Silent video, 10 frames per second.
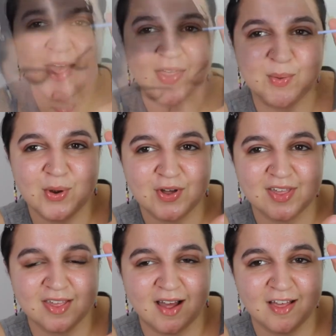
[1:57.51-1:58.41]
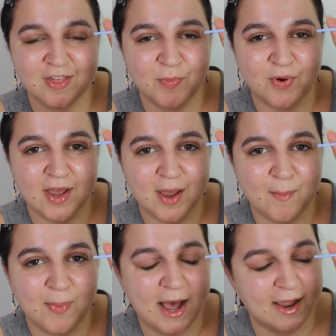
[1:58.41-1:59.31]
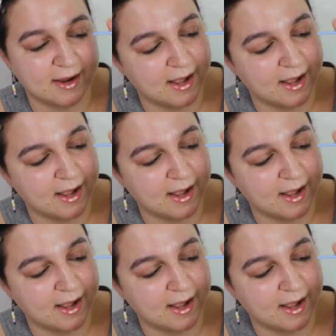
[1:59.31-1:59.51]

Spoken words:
Then we've got Science Boy, Bike